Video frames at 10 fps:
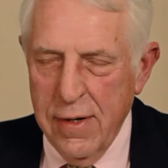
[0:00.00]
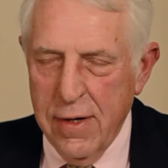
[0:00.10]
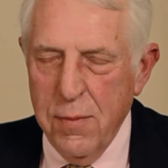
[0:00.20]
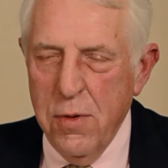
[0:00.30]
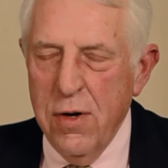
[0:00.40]
a
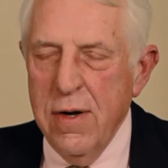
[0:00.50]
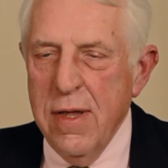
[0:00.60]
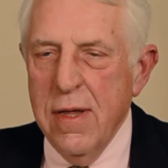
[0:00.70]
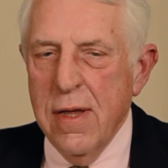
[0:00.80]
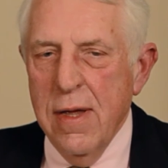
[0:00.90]

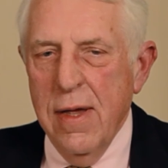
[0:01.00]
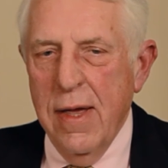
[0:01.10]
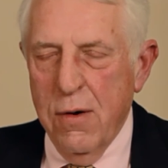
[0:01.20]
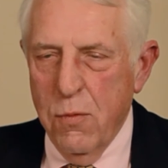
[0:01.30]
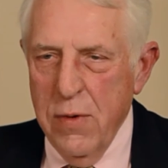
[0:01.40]
community
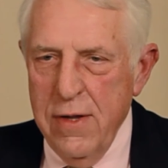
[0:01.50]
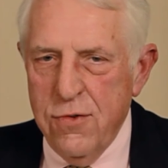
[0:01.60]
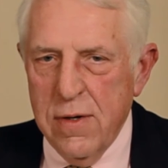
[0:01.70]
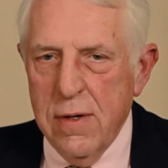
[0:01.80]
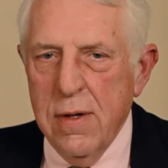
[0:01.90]
and a
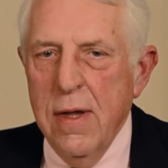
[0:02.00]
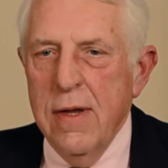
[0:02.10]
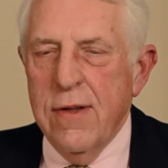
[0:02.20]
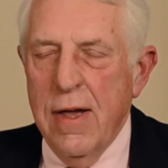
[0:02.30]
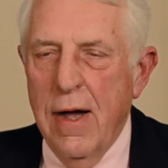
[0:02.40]
region
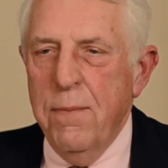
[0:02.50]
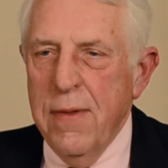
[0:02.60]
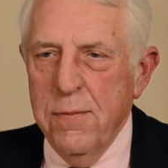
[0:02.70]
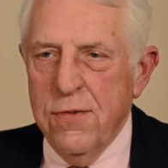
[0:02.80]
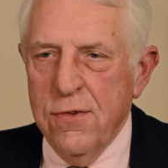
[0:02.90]
to help
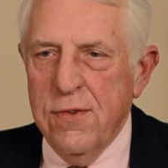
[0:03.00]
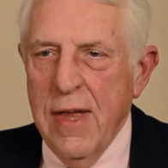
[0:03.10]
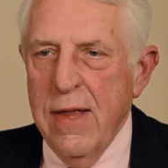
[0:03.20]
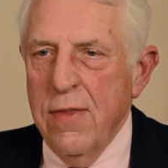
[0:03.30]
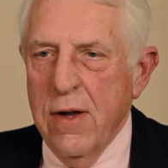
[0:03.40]
them
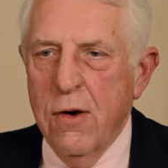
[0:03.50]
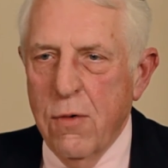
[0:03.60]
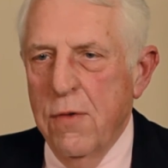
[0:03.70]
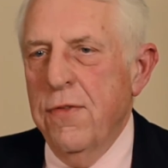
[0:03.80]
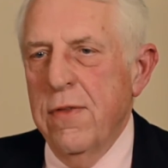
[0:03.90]
sustain their
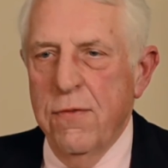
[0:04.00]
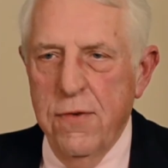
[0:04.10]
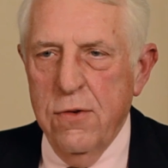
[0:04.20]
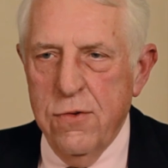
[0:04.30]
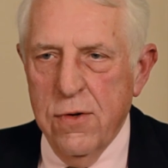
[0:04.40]
growth in the
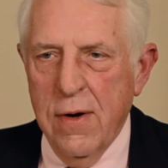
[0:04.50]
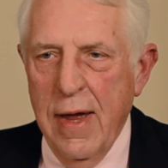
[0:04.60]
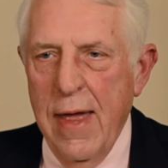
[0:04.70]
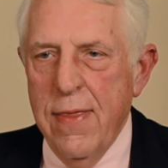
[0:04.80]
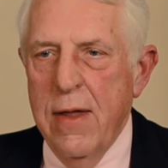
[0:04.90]
future
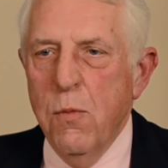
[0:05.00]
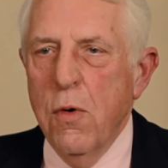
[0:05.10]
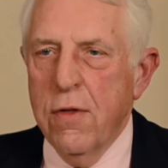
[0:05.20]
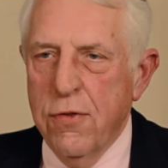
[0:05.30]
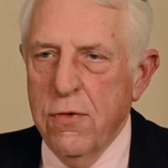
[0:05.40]
and then
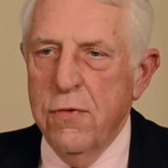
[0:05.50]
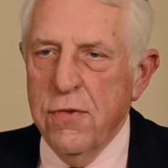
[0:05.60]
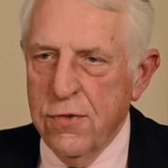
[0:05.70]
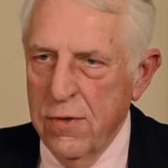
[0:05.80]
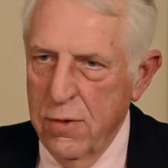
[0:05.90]
work through
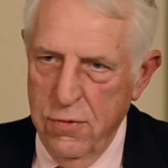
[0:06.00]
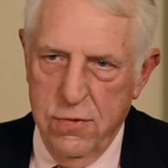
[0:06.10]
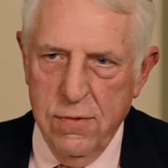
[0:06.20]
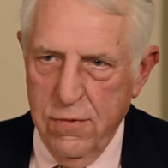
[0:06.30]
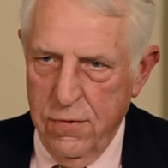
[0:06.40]
for
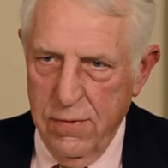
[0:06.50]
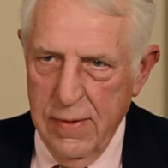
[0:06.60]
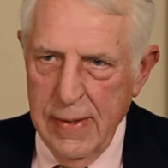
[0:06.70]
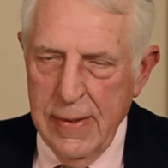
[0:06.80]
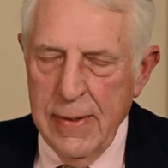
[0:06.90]
solutions.
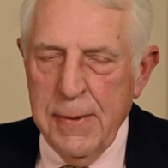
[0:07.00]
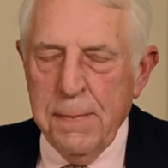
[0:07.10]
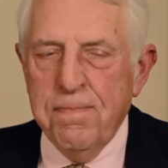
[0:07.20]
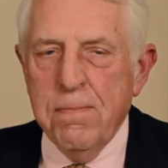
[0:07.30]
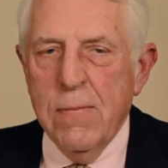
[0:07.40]

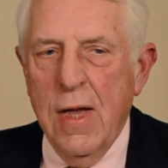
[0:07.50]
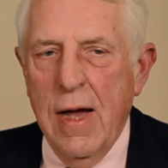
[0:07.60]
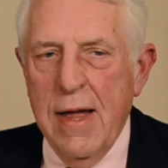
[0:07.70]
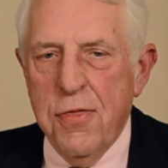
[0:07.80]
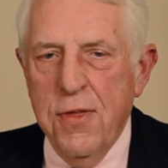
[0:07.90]

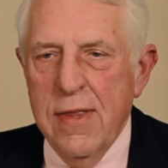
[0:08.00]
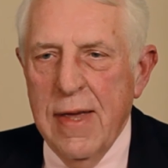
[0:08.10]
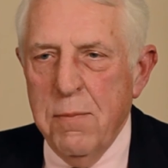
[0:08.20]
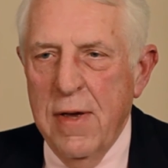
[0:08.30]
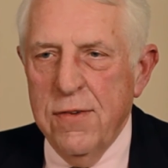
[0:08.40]
I think
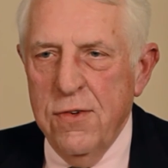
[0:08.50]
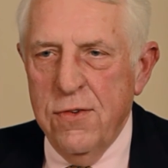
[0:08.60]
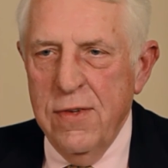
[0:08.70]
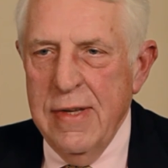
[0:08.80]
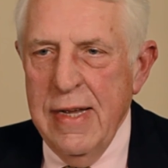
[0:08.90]
that
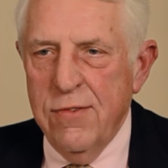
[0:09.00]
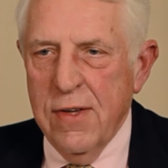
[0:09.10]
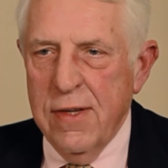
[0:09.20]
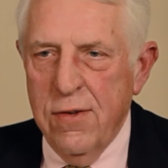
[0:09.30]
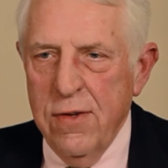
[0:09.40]
message needs
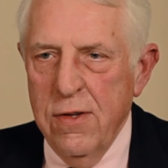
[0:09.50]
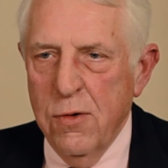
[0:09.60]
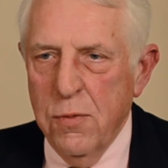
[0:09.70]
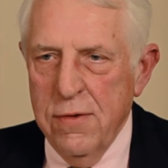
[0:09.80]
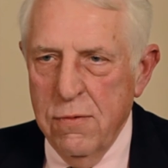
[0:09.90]
to continue
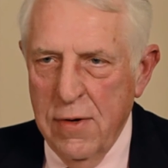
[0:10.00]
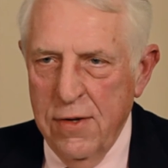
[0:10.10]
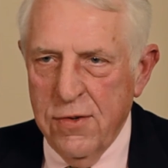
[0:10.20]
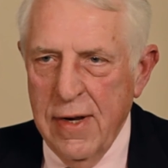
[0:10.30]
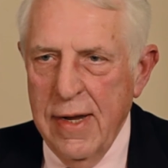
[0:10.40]
to
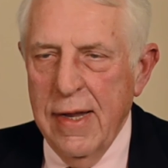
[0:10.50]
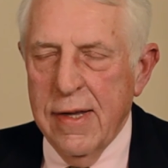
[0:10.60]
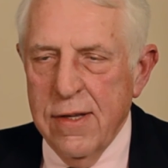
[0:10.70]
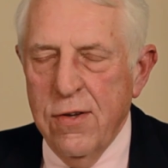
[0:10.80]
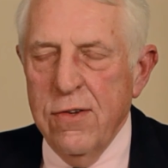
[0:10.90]
resonate
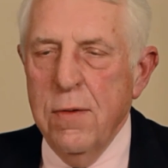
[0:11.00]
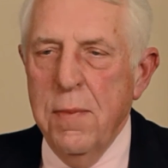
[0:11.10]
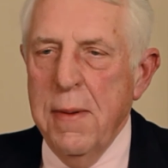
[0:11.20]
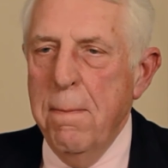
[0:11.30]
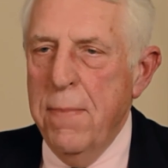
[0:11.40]
and continue to
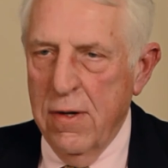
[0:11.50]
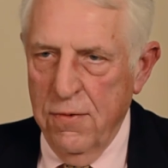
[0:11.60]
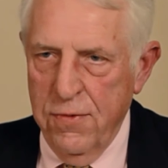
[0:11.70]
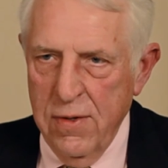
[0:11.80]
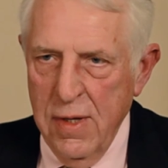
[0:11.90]
be
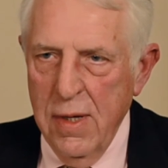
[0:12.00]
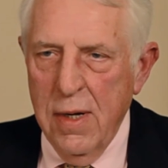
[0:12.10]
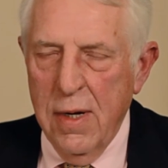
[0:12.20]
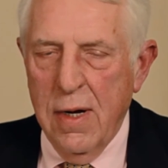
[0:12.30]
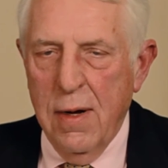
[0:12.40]
built.
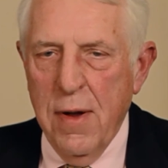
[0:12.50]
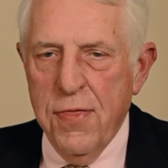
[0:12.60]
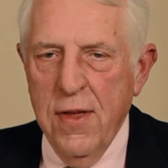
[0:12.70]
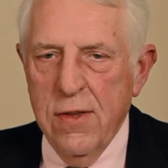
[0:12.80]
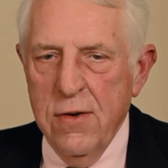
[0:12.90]
I
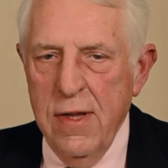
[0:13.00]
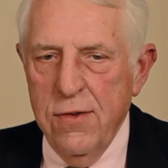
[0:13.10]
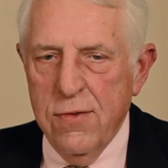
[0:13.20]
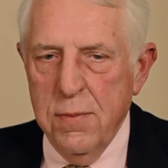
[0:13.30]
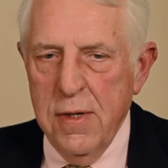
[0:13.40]
think there
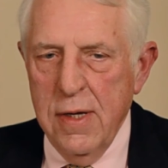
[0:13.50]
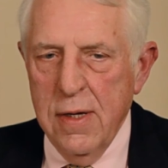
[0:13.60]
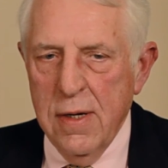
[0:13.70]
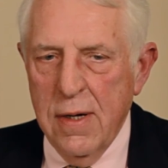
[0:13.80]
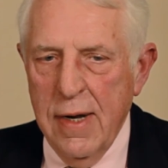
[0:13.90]
needs to
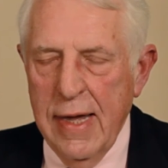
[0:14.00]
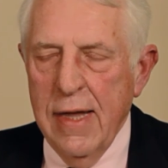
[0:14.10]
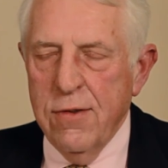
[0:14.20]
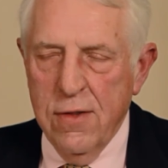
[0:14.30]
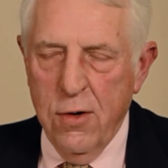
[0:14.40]
be, and
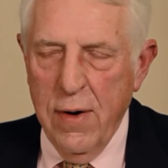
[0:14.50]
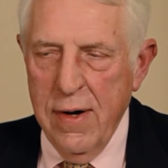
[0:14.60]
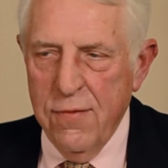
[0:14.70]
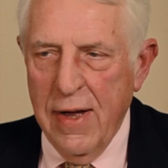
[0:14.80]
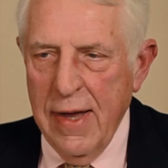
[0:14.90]
again, to the
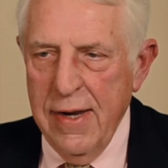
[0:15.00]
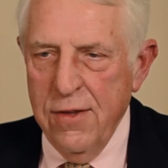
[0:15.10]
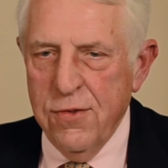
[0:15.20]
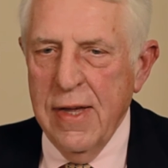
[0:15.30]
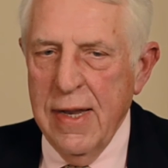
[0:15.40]
credit of
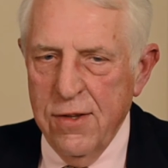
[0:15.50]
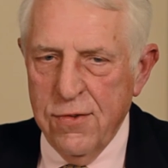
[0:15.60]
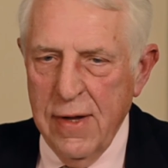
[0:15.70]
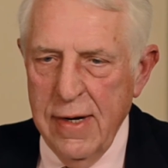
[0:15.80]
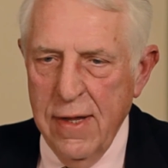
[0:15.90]
IEDC in
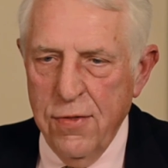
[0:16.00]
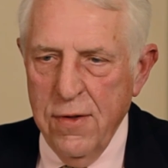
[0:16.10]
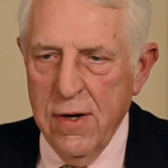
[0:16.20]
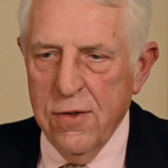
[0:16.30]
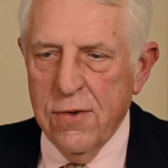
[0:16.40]
its 90th
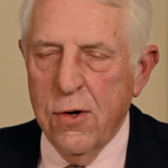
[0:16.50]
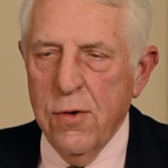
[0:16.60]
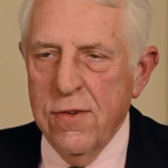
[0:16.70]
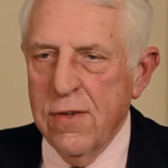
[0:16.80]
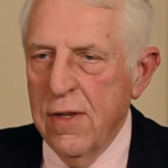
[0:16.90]
year, it is
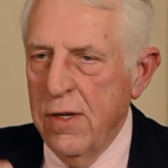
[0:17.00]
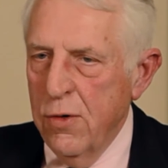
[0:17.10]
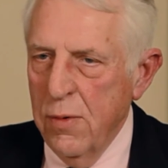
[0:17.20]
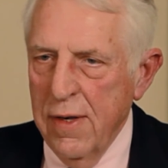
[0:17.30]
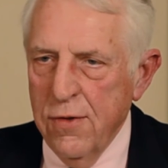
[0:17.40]
increasingly
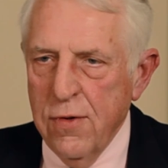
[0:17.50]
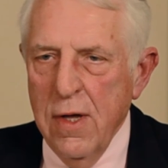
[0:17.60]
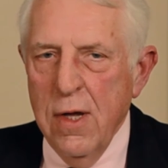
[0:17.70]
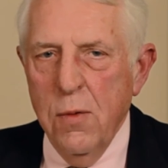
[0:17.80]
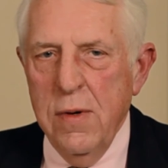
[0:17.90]
doing this.
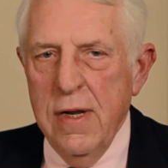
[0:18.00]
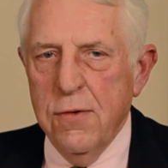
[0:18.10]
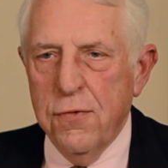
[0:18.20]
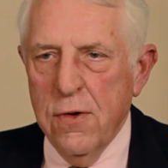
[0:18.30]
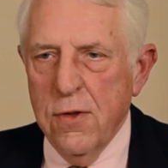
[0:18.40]
We need
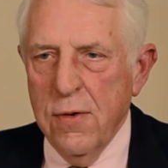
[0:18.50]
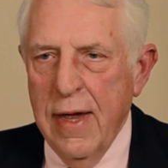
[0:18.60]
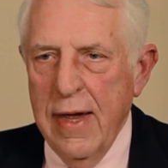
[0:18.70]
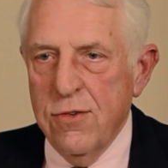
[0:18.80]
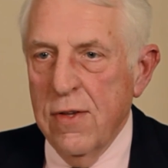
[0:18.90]
to further
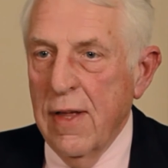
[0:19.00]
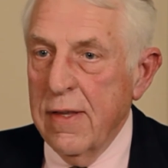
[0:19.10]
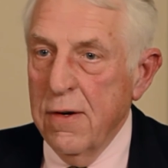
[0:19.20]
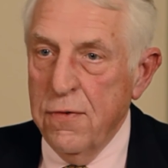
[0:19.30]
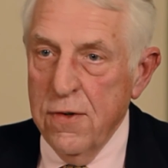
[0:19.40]
engage
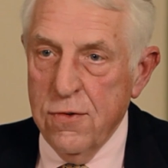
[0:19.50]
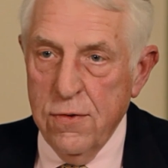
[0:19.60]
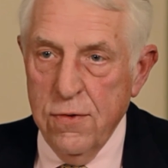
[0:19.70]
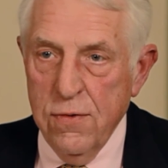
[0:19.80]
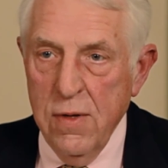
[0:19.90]
elected
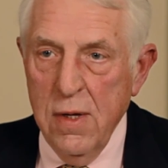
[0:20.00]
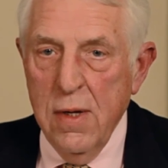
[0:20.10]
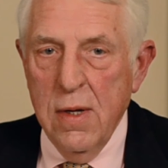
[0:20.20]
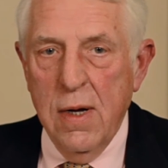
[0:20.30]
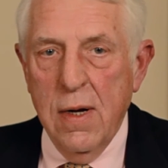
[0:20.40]
officials,
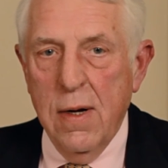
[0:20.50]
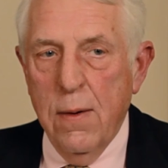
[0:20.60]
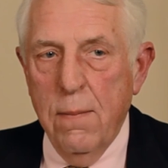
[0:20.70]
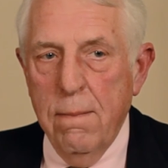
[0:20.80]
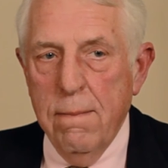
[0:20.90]

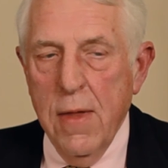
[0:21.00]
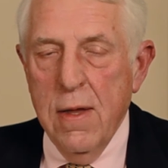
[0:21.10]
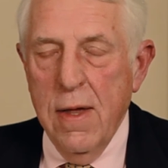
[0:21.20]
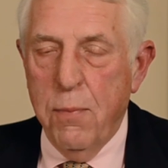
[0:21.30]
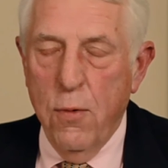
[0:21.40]

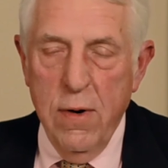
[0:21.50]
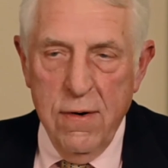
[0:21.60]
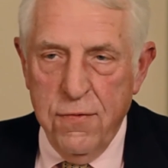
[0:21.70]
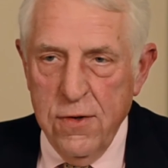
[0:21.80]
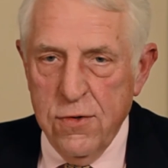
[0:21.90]

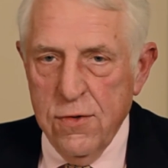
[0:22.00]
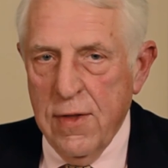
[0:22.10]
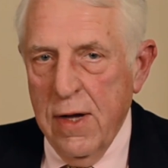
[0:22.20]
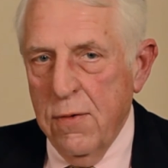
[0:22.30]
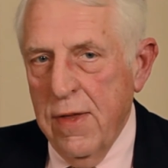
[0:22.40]
appointed officials
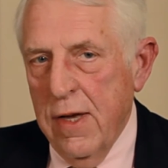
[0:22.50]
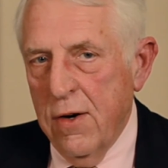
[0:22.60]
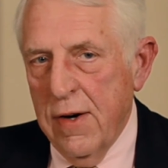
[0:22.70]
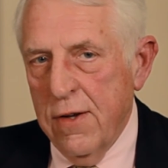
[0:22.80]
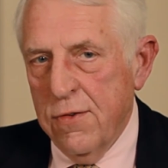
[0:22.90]
like the
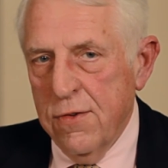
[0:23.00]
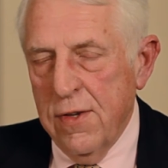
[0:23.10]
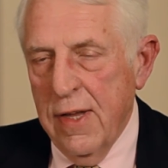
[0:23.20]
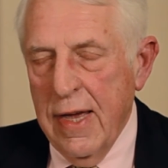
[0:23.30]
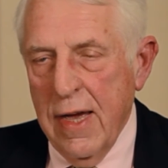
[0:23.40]
International
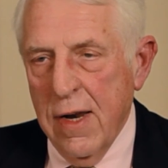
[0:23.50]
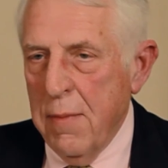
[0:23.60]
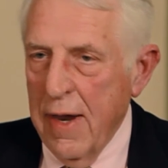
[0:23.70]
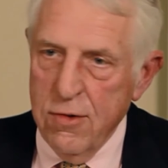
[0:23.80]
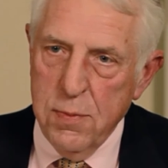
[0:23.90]
City County
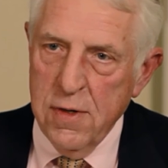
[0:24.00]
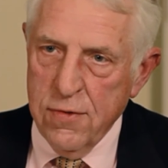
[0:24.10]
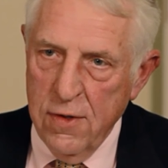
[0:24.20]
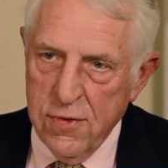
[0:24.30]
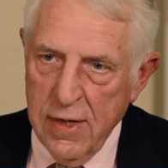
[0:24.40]
Management
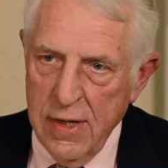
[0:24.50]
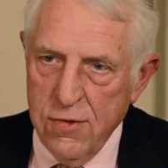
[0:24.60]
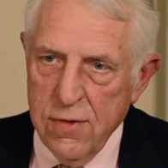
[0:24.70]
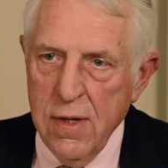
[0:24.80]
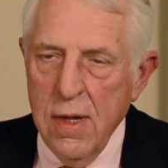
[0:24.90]

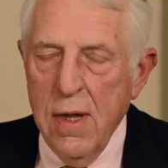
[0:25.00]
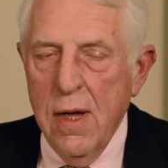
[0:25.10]
Association,